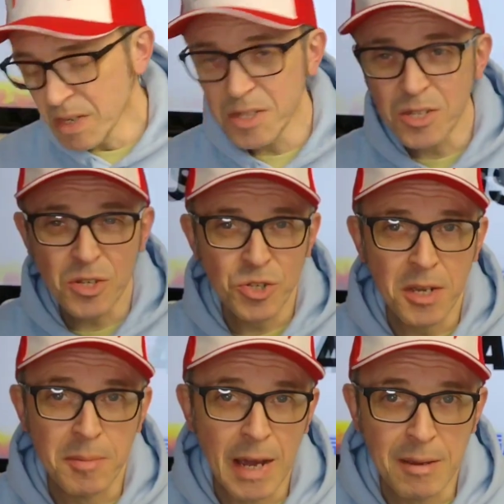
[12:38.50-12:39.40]
It is a
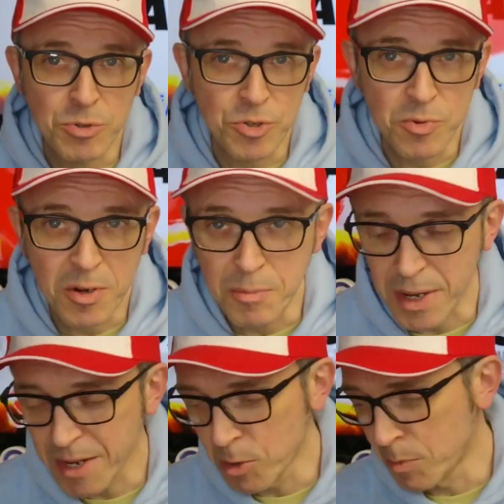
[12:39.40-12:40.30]
cheap game should you want to
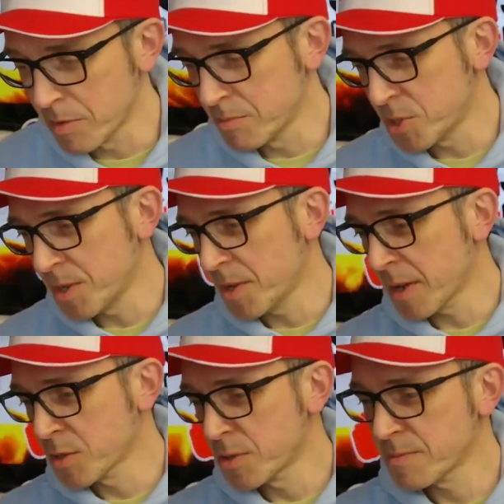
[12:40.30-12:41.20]
pick it up from
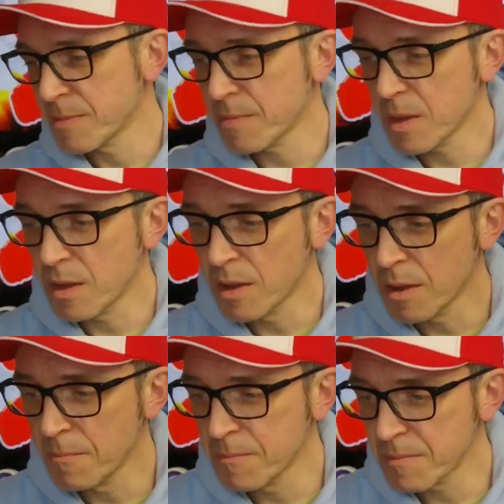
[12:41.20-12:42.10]
CEX.
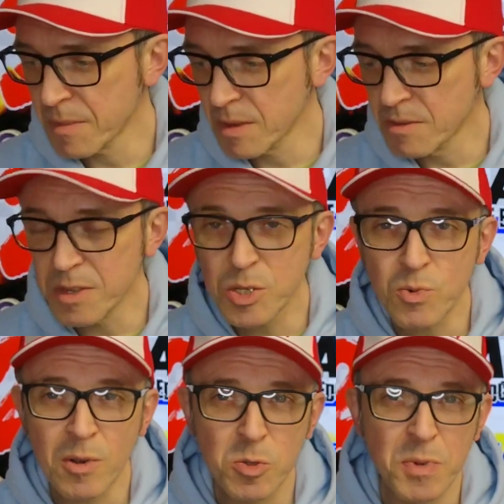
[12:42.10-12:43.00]
This
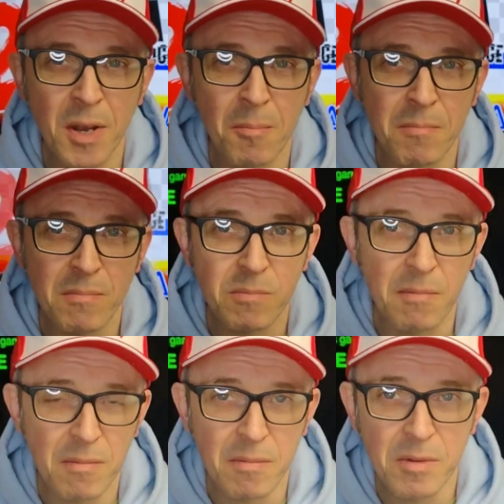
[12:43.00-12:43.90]
one's been on
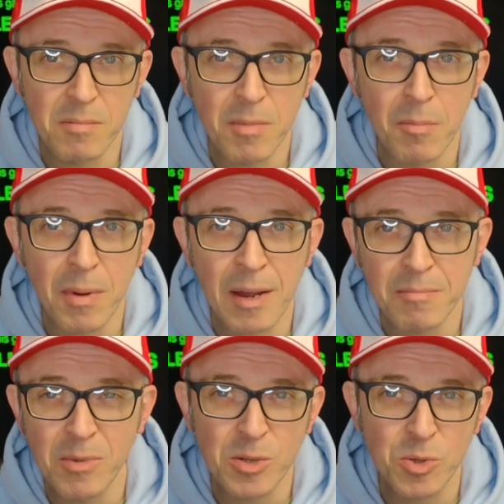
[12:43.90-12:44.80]
my
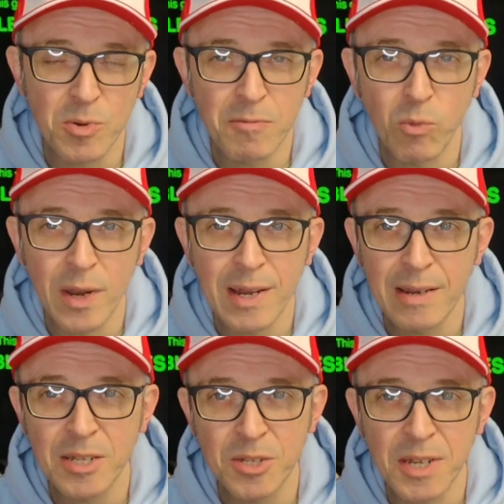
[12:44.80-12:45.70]
sort of Wii
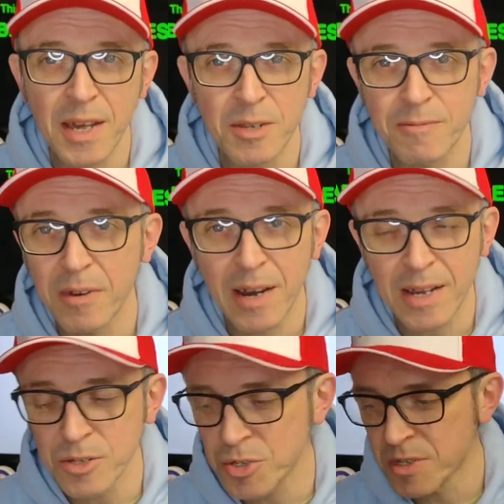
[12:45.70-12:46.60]
list to get for
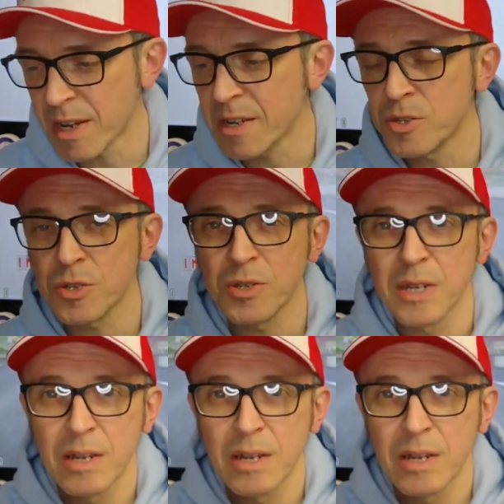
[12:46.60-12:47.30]
ages and ages,